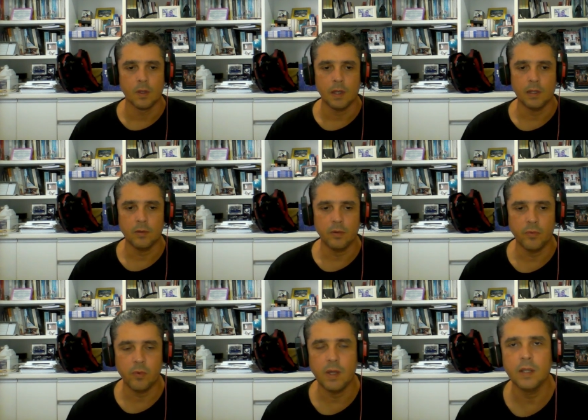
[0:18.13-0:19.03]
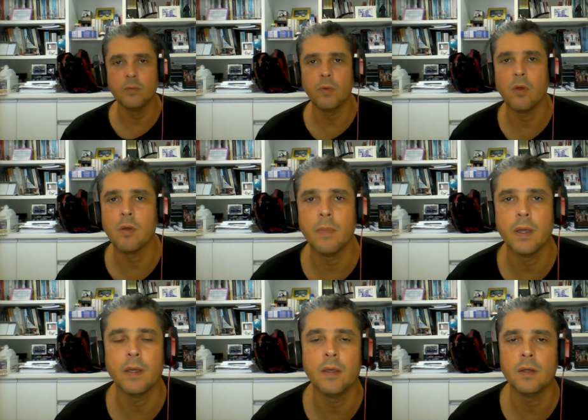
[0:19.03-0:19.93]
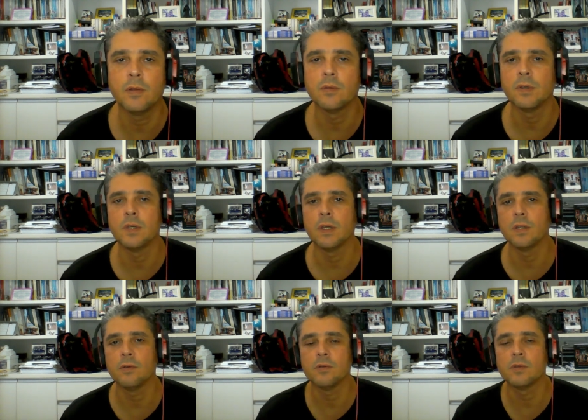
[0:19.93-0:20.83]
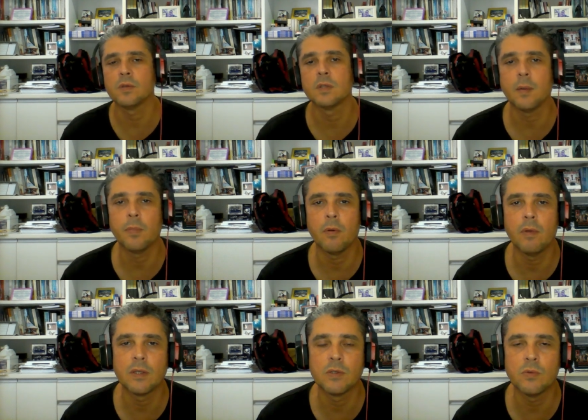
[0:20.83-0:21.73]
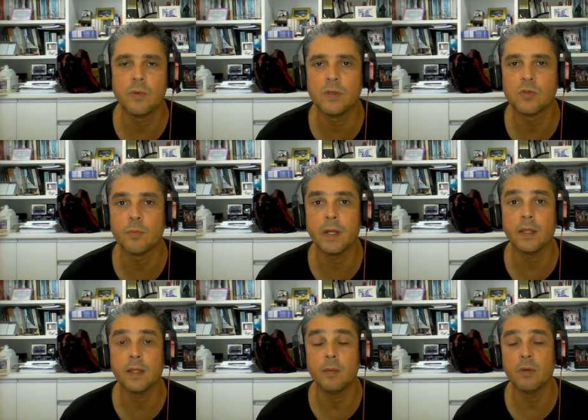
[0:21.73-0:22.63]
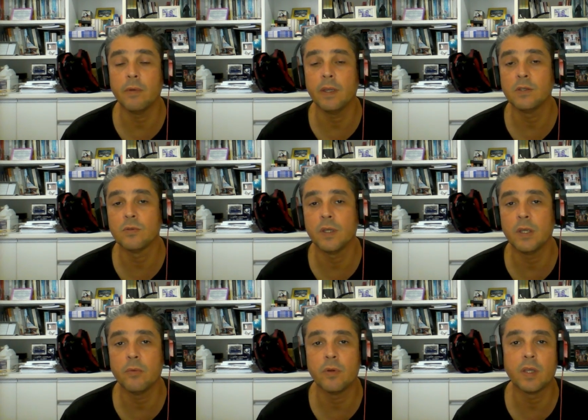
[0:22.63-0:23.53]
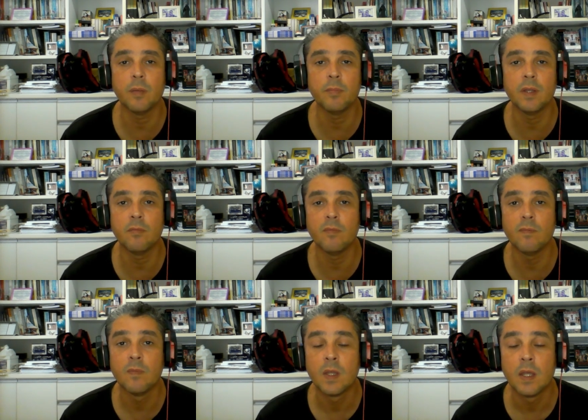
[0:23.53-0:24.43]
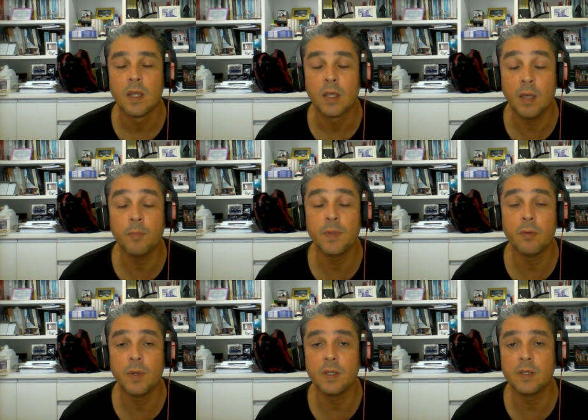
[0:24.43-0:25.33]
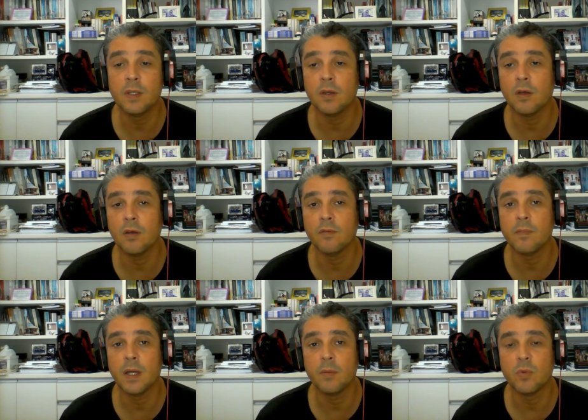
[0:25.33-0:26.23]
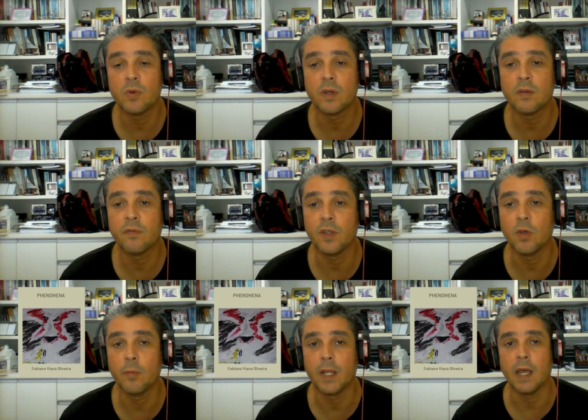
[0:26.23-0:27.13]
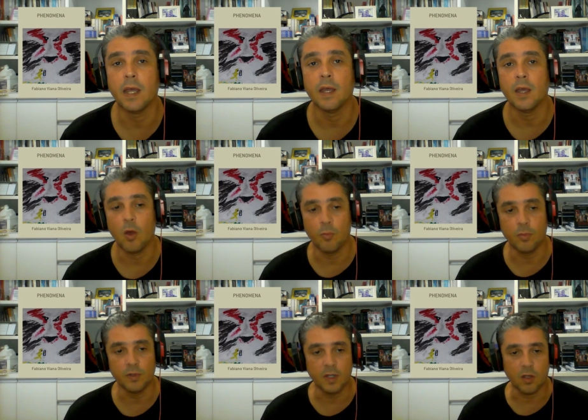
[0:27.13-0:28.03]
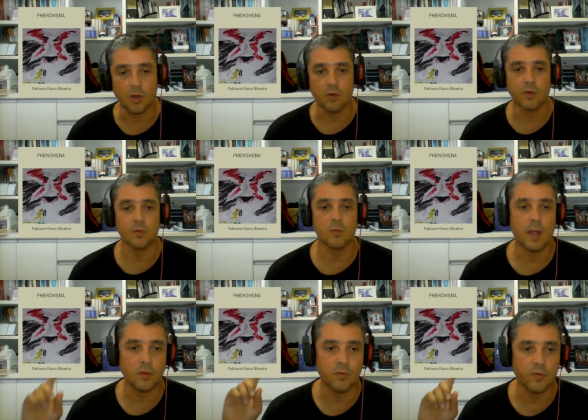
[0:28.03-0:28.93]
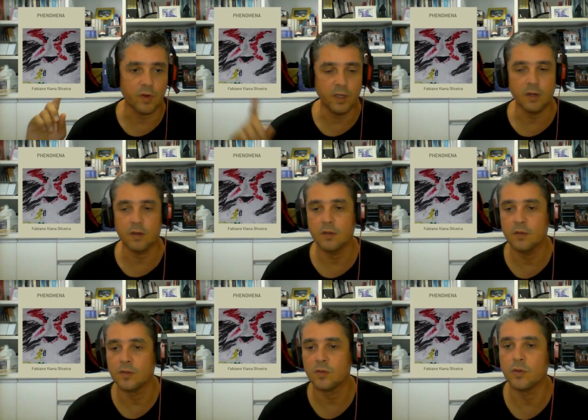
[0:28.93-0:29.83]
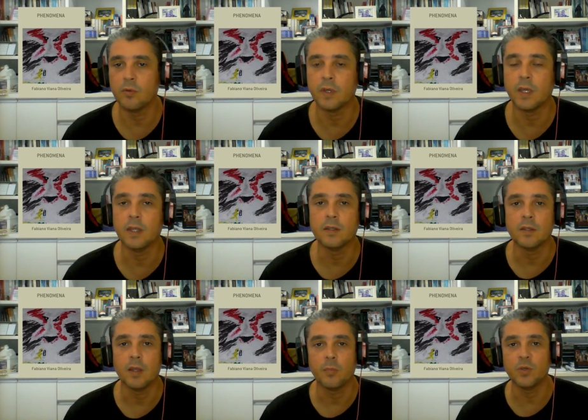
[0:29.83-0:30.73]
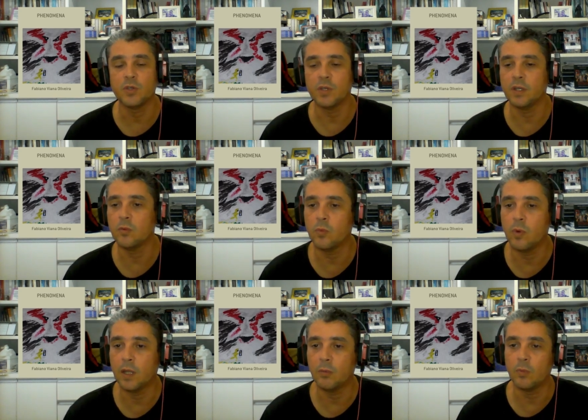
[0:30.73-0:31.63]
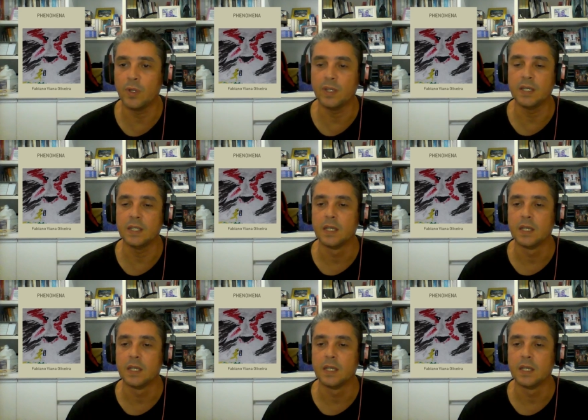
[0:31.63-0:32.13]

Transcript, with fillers: Hello everyone, welcome back here to the channels Tapa Olho Azul and Super Academic, and today we'll keep the reading of my book Phenomena. I'll put the cover right over here so you can appreciate what I'm reading.